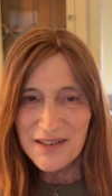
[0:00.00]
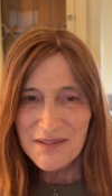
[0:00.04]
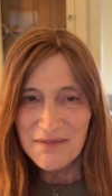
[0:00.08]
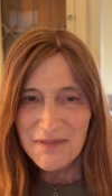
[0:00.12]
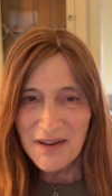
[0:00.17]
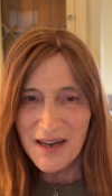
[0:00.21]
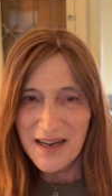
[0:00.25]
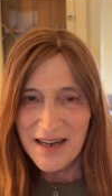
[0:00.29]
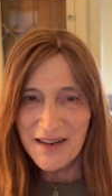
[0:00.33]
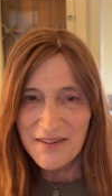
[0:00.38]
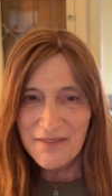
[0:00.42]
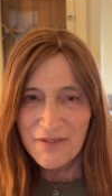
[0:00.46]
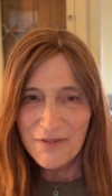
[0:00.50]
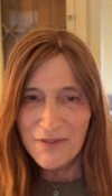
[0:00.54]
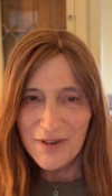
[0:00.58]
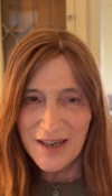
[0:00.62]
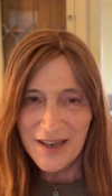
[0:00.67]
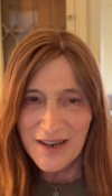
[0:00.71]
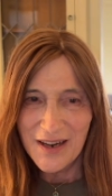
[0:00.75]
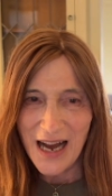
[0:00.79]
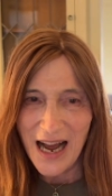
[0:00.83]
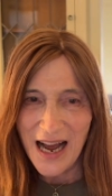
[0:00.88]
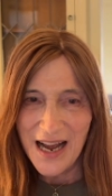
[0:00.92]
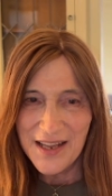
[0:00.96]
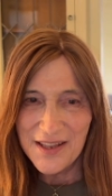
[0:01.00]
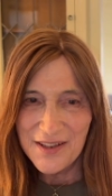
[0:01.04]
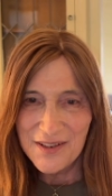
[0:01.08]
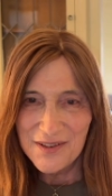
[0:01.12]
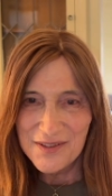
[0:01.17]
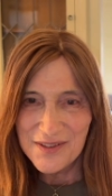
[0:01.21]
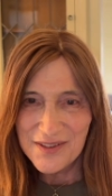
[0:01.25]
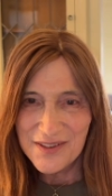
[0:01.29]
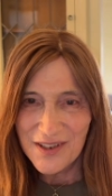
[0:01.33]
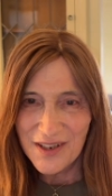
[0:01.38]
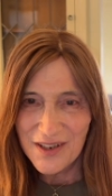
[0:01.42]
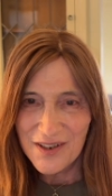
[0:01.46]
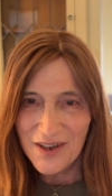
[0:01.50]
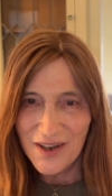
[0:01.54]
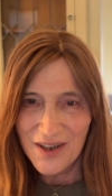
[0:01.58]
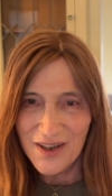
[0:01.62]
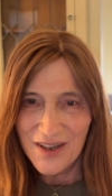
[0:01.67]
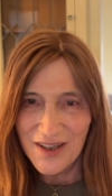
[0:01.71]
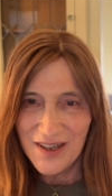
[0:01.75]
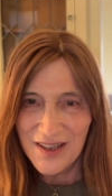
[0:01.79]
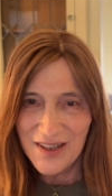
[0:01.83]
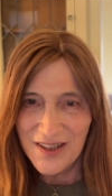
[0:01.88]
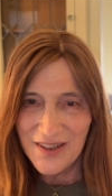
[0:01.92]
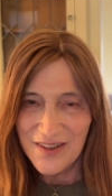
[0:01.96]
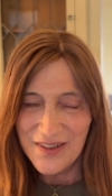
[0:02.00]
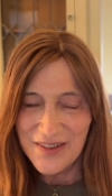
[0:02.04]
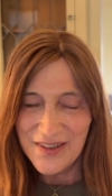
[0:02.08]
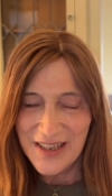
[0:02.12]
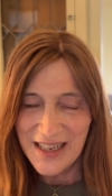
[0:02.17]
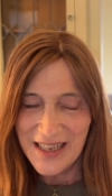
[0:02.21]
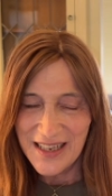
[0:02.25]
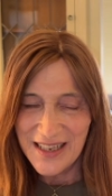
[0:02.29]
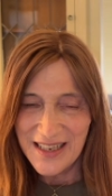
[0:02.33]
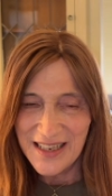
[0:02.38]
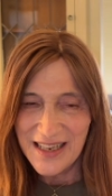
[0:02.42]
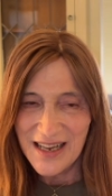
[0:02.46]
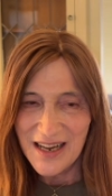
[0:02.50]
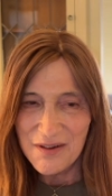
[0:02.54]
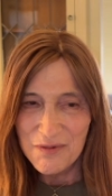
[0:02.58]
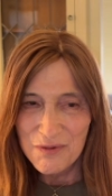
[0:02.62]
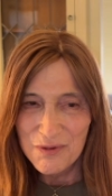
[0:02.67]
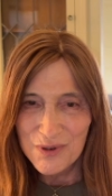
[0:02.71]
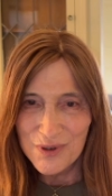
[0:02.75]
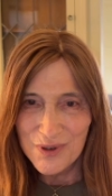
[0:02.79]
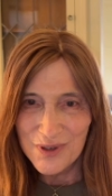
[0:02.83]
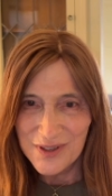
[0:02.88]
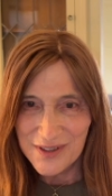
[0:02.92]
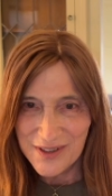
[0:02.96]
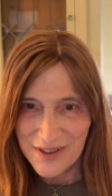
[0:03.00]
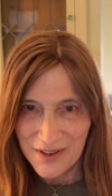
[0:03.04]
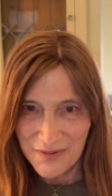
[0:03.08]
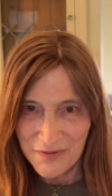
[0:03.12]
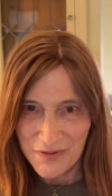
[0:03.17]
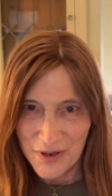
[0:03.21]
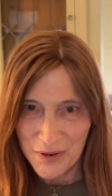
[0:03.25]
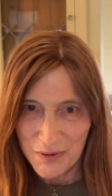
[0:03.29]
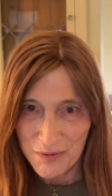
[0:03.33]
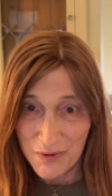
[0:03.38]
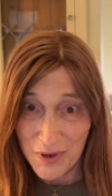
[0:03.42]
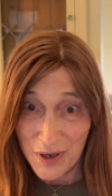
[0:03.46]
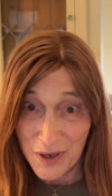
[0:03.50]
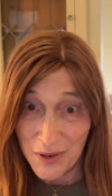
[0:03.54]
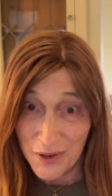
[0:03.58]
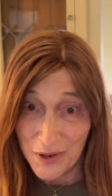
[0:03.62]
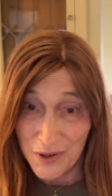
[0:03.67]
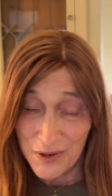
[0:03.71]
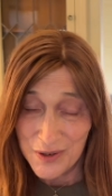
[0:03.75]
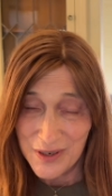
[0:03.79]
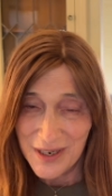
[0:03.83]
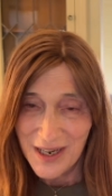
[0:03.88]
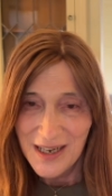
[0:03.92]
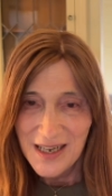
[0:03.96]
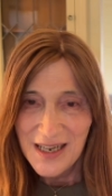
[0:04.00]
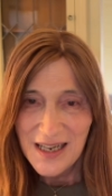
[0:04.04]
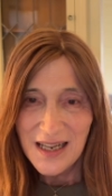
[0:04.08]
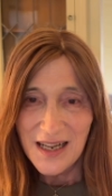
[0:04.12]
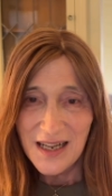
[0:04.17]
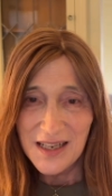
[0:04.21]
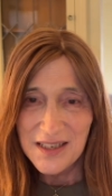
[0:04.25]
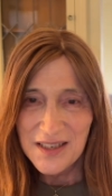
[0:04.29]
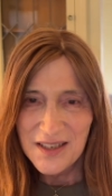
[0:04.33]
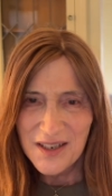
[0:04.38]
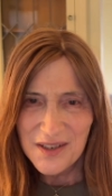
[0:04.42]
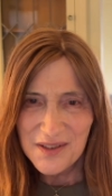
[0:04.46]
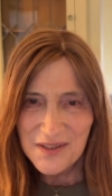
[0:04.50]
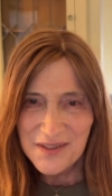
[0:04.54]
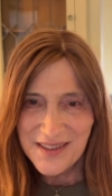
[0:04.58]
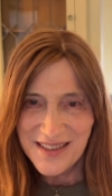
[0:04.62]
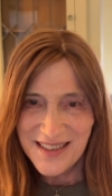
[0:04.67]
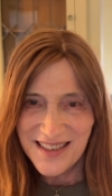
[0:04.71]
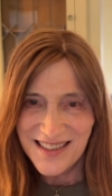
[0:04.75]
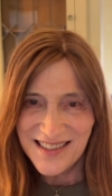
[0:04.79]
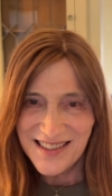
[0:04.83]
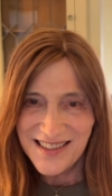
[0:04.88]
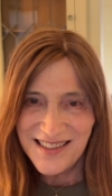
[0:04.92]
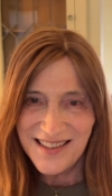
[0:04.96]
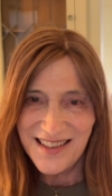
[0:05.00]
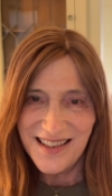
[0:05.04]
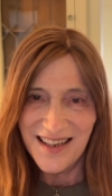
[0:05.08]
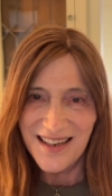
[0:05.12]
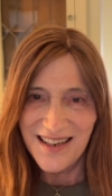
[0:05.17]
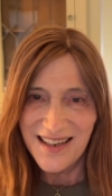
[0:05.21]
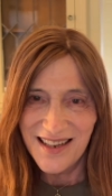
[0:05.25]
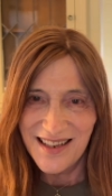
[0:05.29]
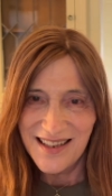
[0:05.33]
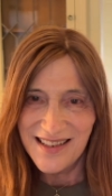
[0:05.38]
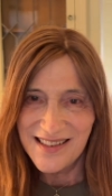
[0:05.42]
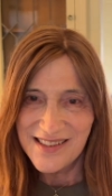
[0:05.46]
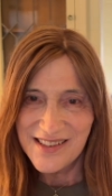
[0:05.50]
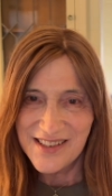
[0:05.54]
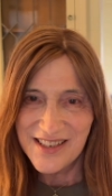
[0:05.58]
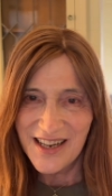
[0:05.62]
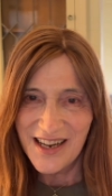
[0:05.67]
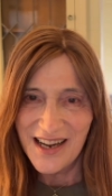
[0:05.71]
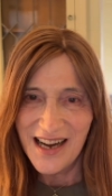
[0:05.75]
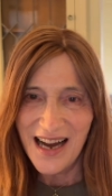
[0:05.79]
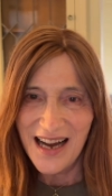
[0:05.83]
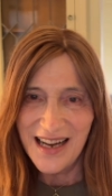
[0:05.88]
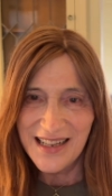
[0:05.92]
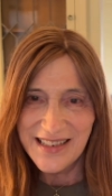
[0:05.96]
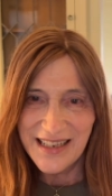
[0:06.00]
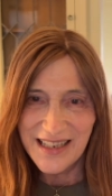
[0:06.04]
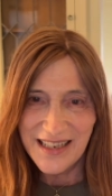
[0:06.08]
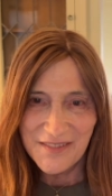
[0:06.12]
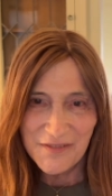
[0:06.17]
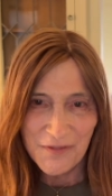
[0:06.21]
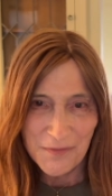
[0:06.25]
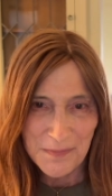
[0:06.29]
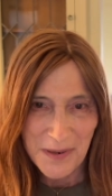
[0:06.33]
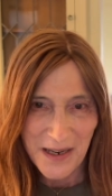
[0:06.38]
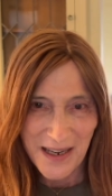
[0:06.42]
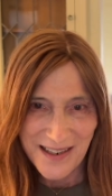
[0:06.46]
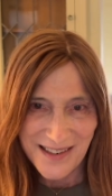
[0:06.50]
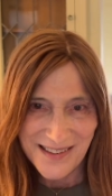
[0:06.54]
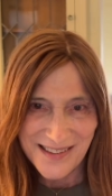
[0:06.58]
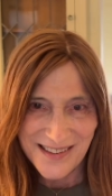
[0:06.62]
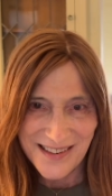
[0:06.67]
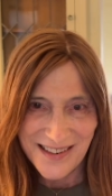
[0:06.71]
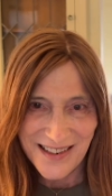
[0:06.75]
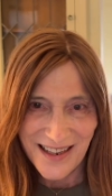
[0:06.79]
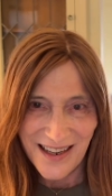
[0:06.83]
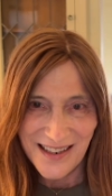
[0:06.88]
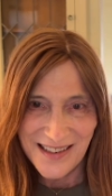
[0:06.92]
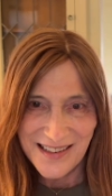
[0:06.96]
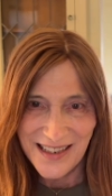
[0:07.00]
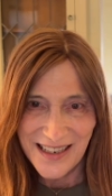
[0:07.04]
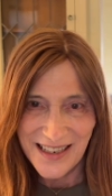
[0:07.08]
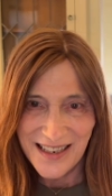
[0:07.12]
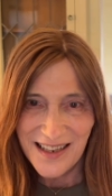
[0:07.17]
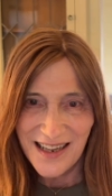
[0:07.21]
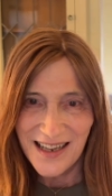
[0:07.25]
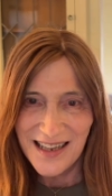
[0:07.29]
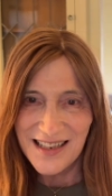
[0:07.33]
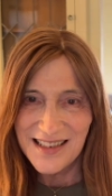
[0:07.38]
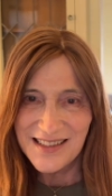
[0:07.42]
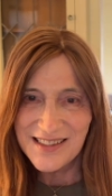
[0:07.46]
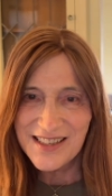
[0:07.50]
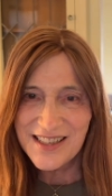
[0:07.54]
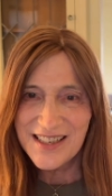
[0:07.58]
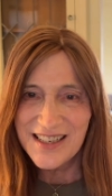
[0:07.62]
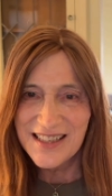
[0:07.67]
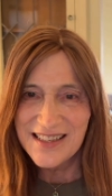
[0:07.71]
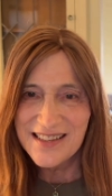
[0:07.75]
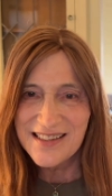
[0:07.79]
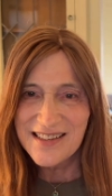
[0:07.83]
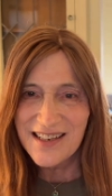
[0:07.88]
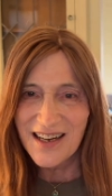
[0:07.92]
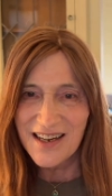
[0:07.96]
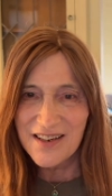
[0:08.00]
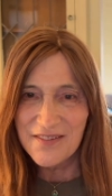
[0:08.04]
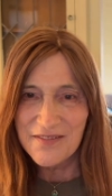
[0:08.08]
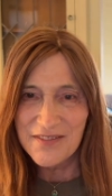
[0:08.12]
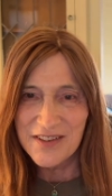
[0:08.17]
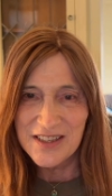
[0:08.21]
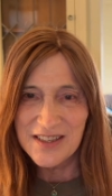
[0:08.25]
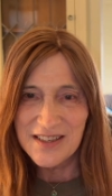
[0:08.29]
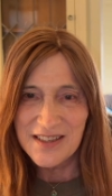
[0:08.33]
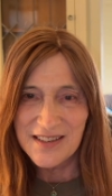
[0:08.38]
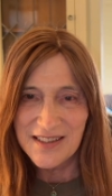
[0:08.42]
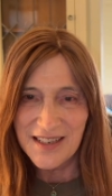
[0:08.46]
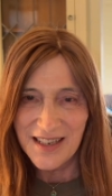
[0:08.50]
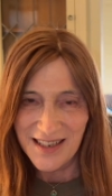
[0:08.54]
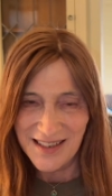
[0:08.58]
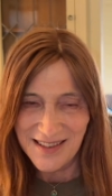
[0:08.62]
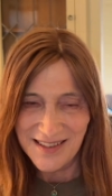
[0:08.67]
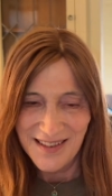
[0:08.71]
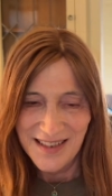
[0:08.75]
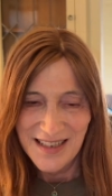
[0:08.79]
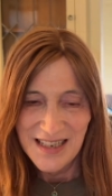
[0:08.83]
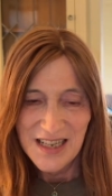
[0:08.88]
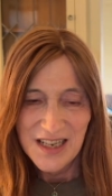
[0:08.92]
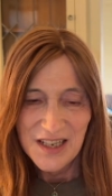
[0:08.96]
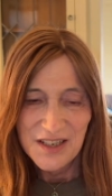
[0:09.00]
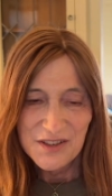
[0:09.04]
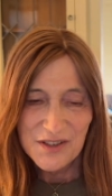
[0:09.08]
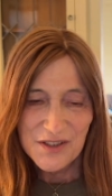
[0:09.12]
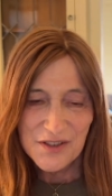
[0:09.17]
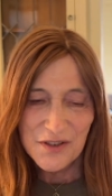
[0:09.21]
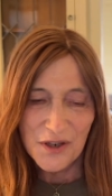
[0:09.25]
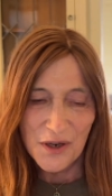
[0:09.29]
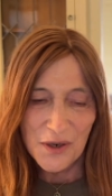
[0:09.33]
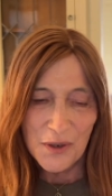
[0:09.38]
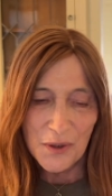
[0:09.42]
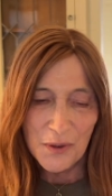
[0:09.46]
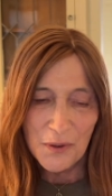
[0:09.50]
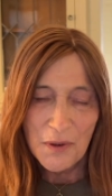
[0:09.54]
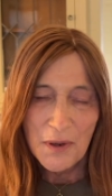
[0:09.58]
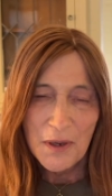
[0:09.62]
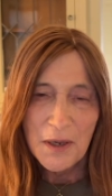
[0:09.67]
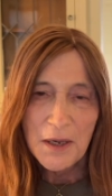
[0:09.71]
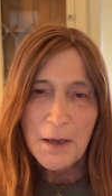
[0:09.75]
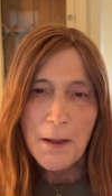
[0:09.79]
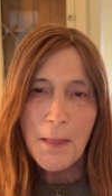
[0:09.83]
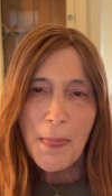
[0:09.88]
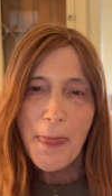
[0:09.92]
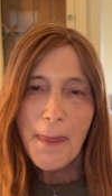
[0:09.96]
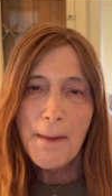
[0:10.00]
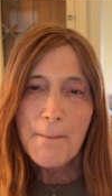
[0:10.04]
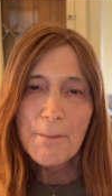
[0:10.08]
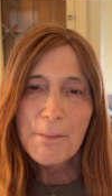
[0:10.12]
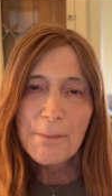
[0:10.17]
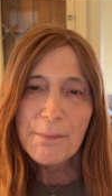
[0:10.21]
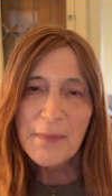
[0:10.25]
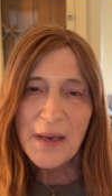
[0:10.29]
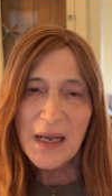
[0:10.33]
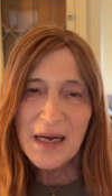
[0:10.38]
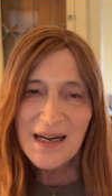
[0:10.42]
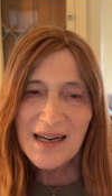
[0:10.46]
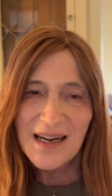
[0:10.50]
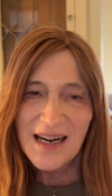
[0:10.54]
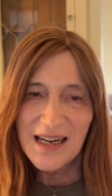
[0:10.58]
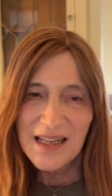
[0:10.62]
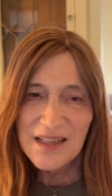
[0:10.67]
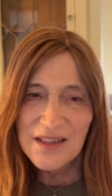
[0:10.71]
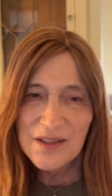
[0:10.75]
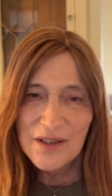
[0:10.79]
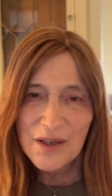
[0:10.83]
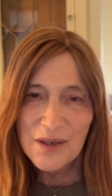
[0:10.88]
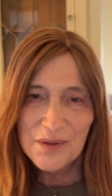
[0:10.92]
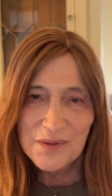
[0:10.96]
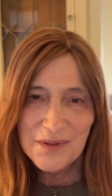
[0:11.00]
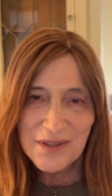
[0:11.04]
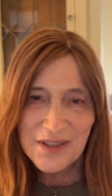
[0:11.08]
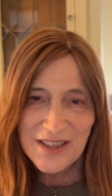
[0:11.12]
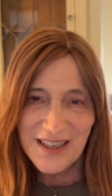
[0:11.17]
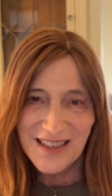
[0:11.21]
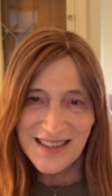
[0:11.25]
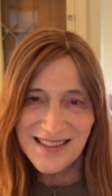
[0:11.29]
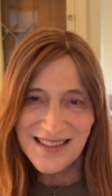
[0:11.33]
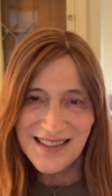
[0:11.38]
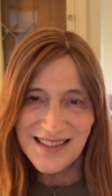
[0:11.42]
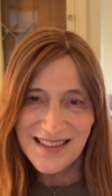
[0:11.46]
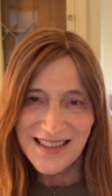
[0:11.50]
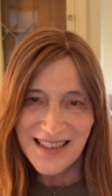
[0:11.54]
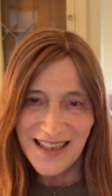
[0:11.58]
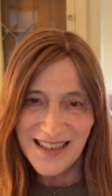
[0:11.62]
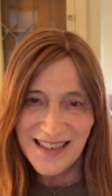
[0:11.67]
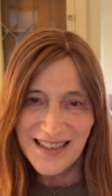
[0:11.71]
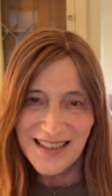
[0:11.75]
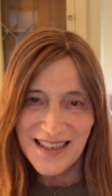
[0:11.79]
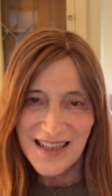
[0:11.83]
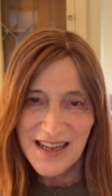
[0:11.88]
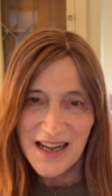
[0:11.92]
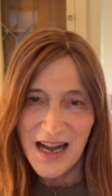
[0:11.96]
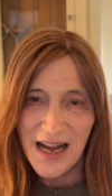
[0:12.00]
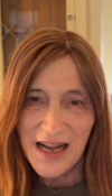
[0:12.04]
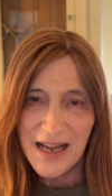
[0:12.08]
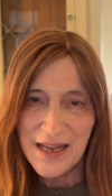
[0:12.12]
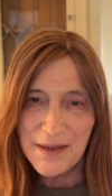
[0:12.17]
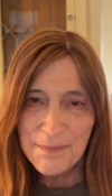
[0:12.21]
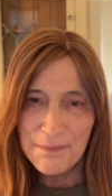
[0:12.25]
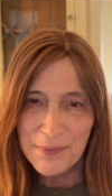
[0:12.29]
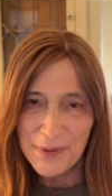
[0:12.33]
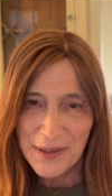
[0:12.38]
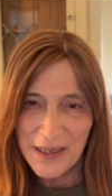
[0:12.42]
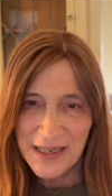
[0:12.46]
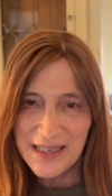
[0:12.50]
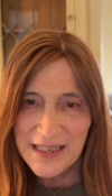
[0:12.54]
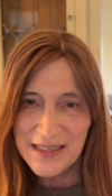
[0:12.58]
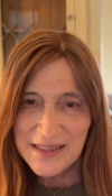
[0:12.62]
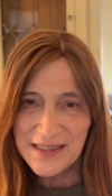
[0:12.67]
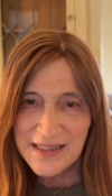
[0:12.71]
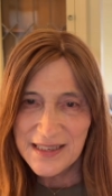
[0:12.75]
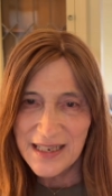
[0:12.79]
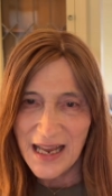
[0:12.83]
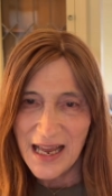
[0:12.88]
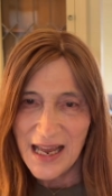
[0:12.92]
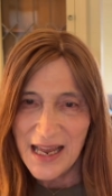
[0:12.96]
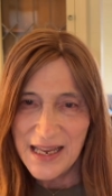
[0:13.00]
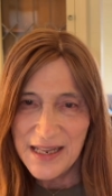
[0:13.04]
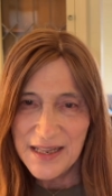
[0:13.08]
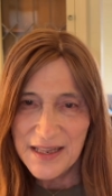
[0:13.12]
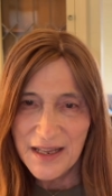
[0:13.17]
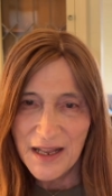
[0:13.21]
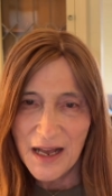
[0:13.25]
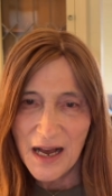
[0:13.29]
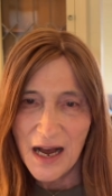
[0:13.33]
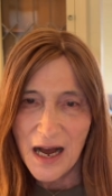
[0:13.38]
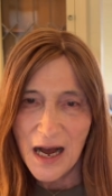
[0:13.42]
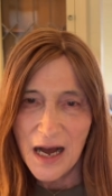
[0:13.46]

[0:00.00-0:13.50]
one of what I used to call the rules of the road, alontiasya nitya adev parasya nikal shit sarvasya. So alontiasya in place in